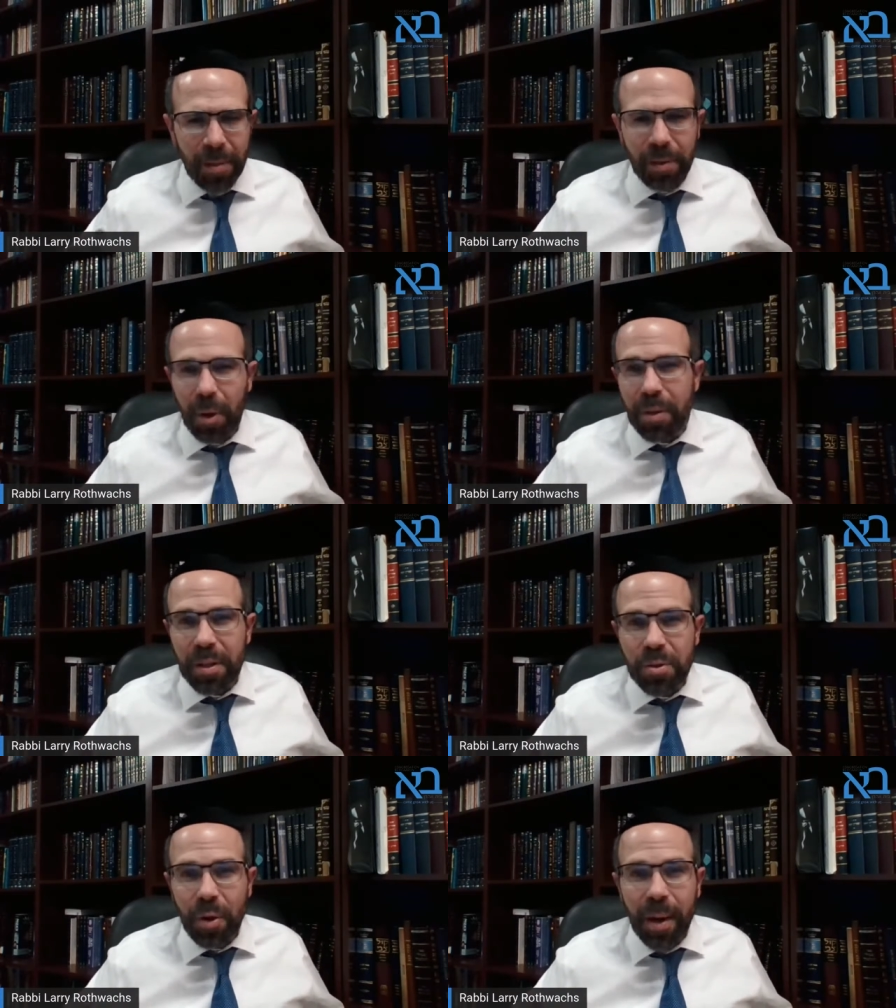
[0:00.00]
The Torah
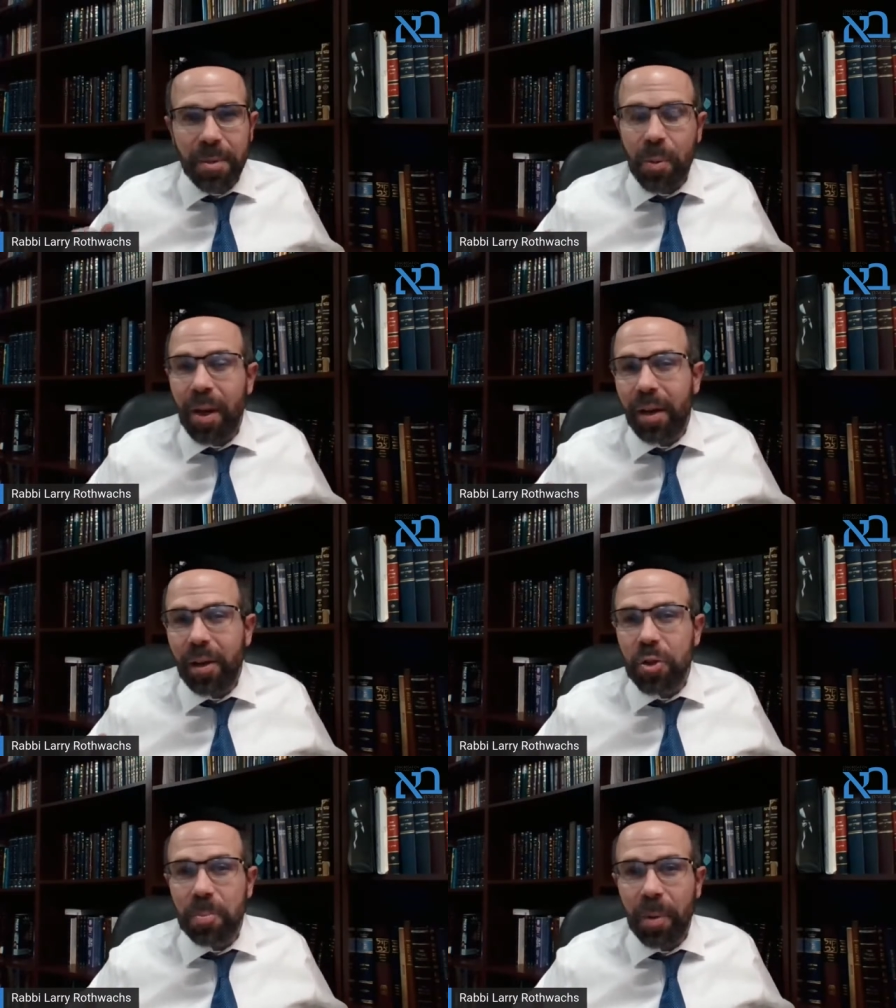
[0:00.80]
describes the way
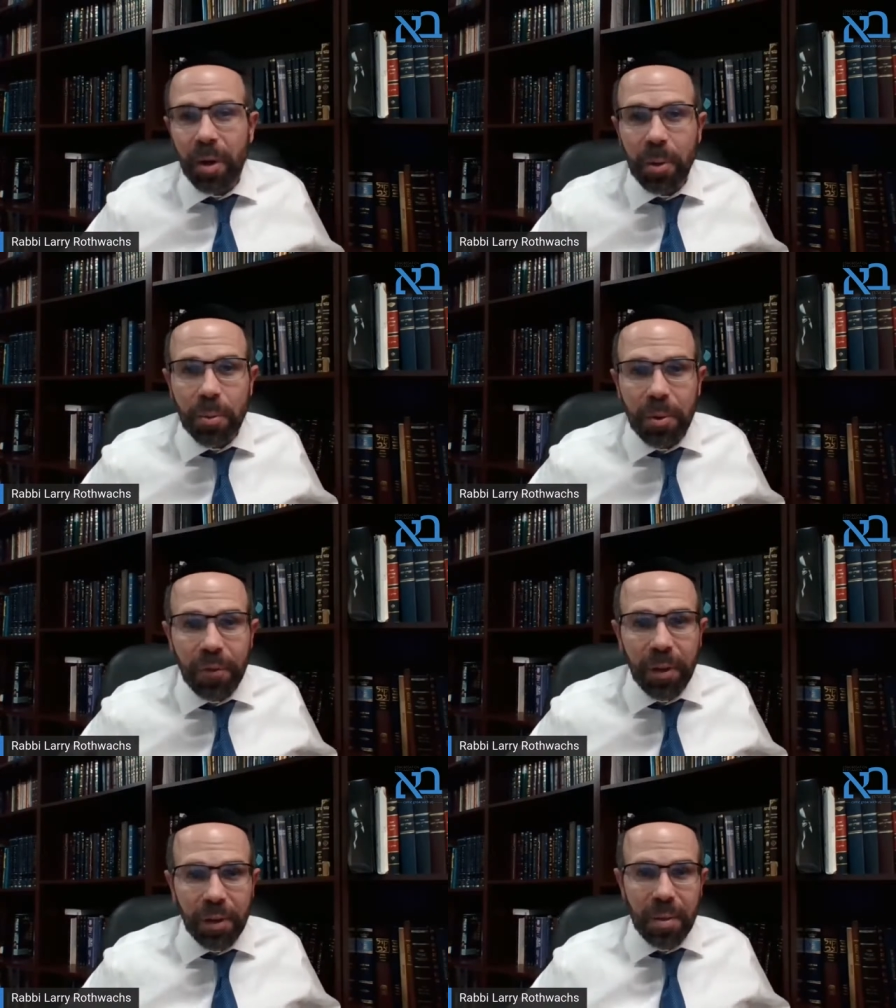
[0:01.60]
HaKadosh Baruch Hu
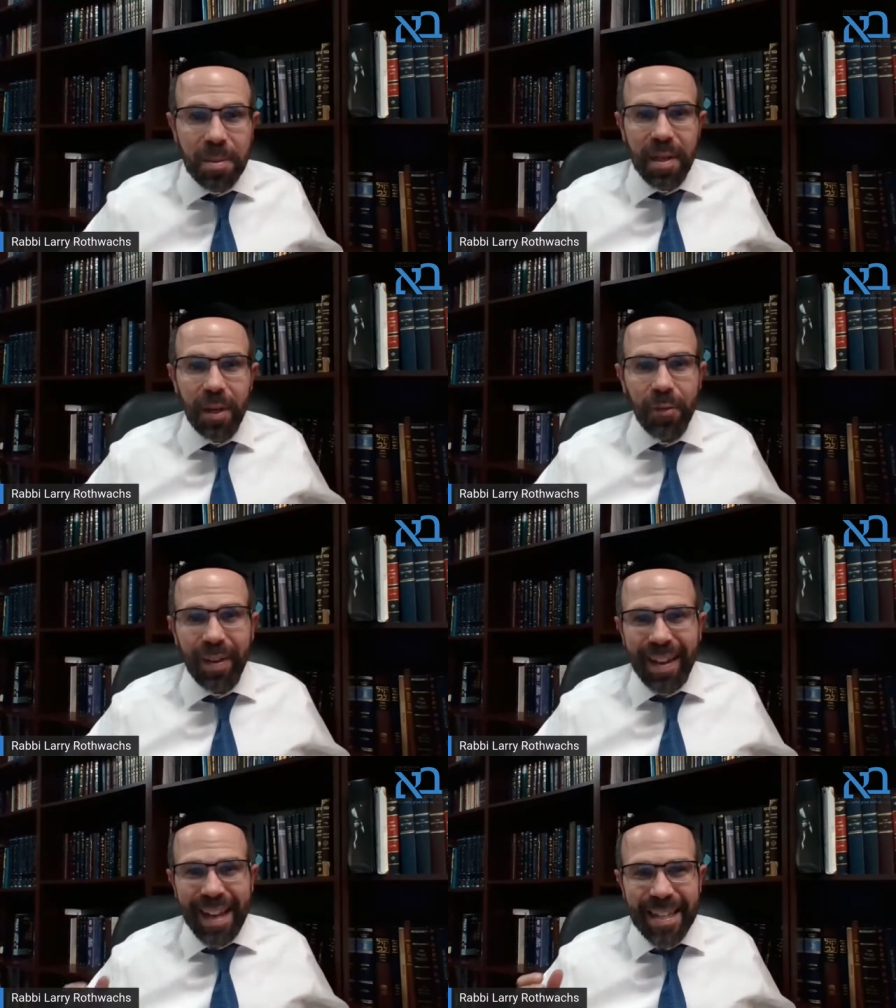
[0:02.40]
revealed himself
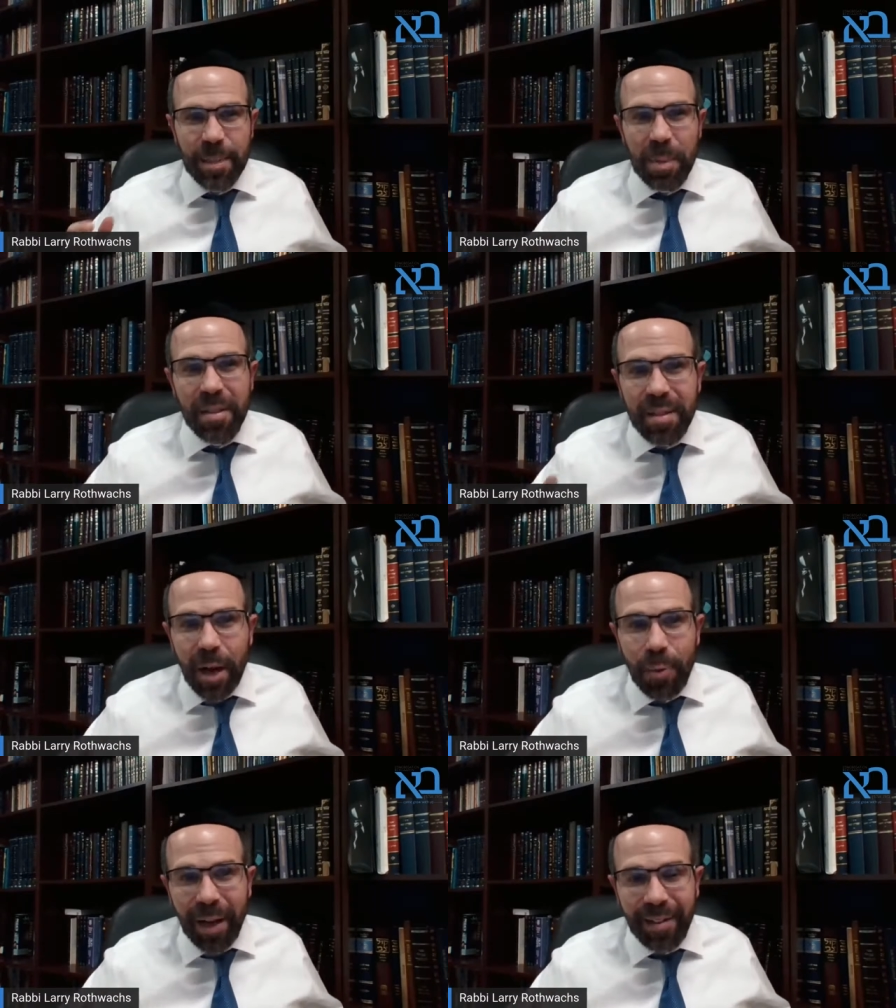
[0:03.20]
and speaks
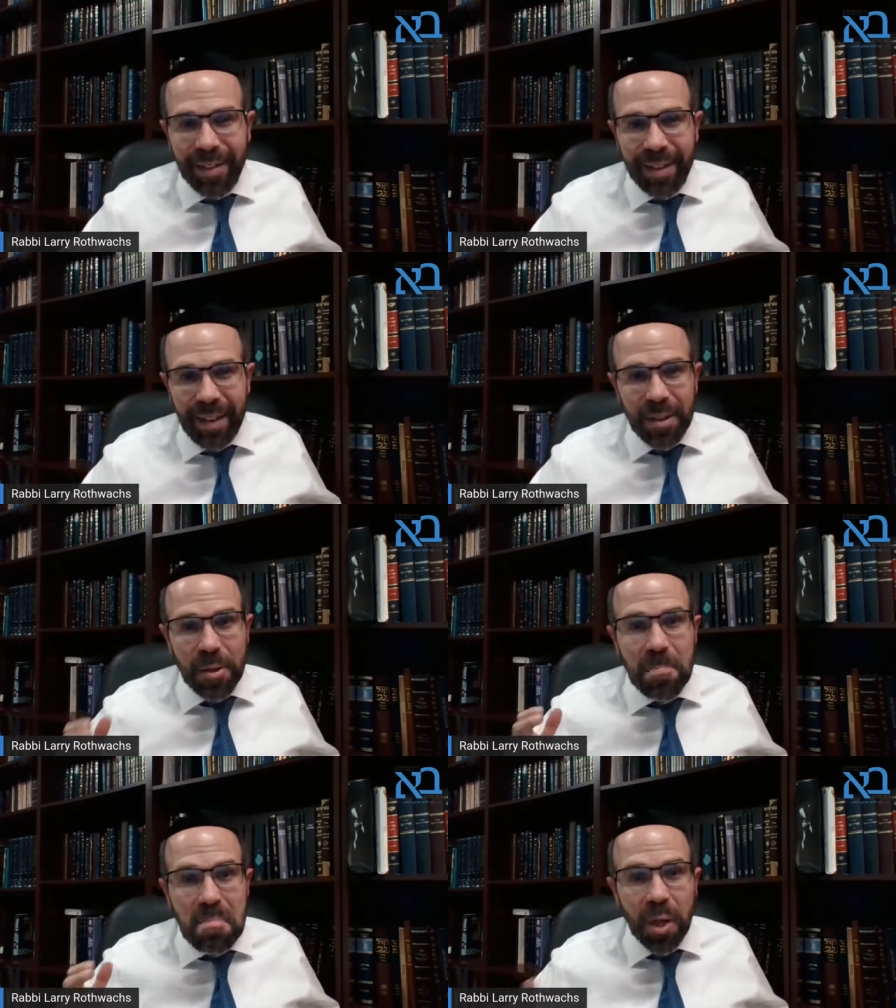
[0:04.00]
directly
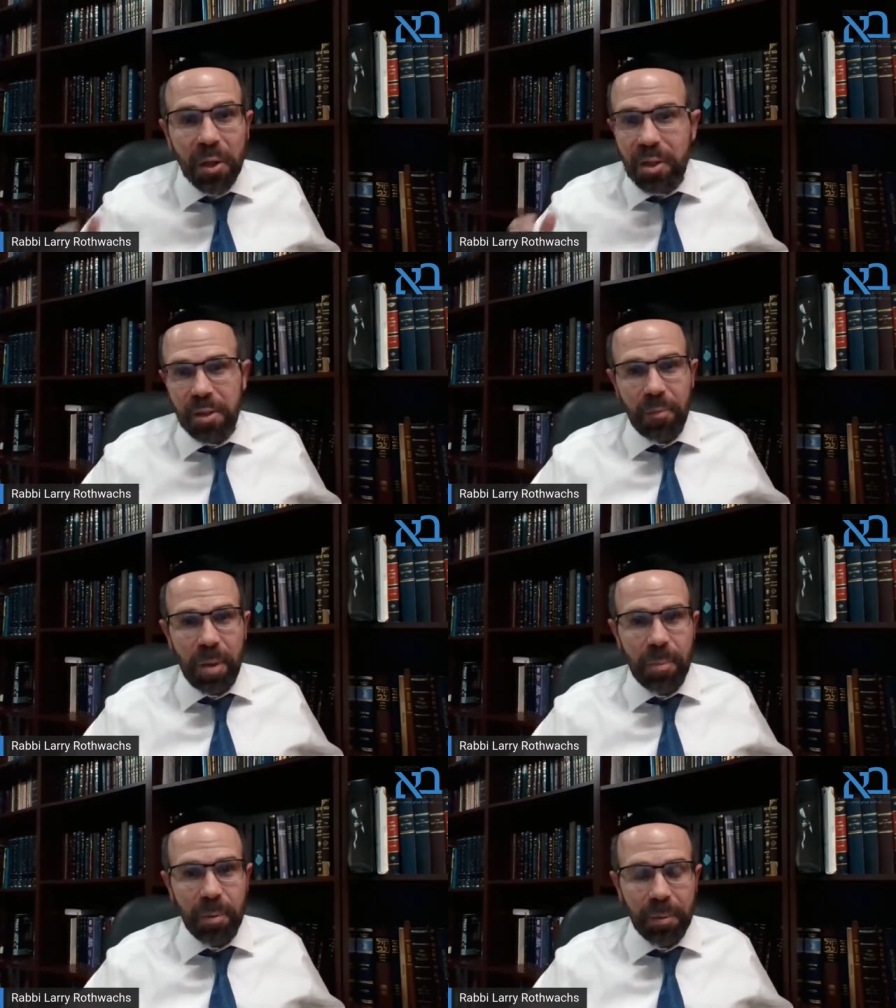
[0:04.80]
to millions of
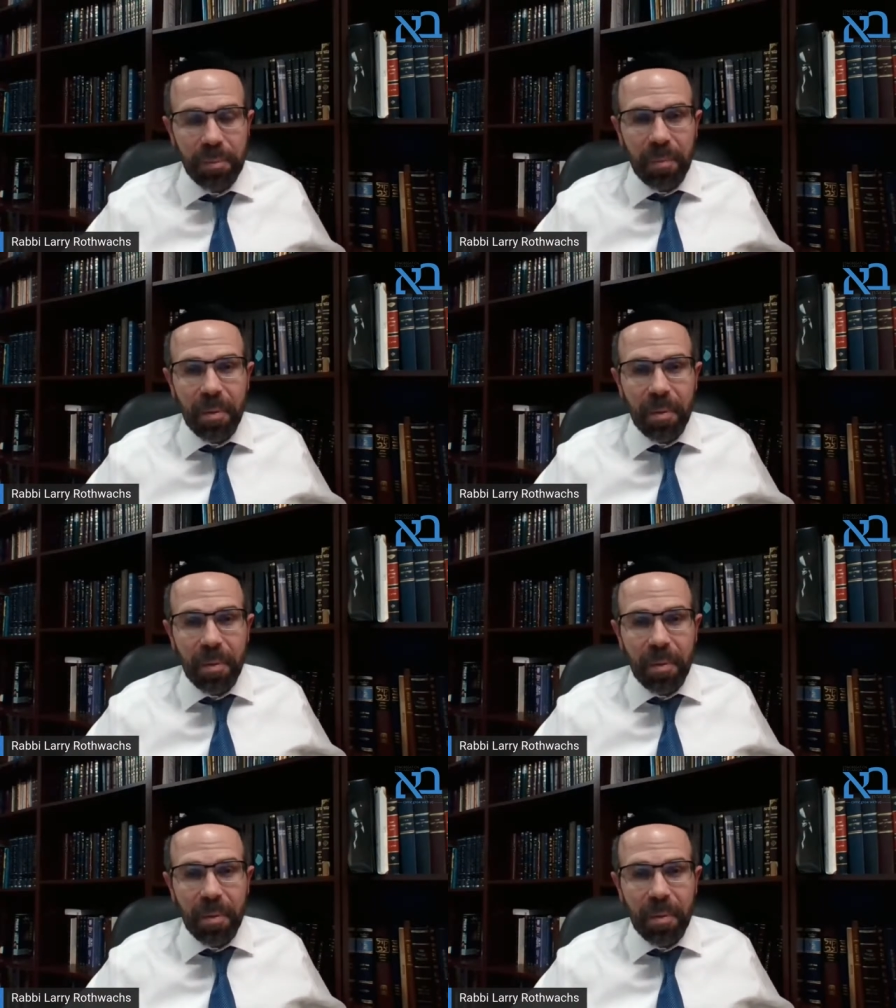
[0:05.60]
people.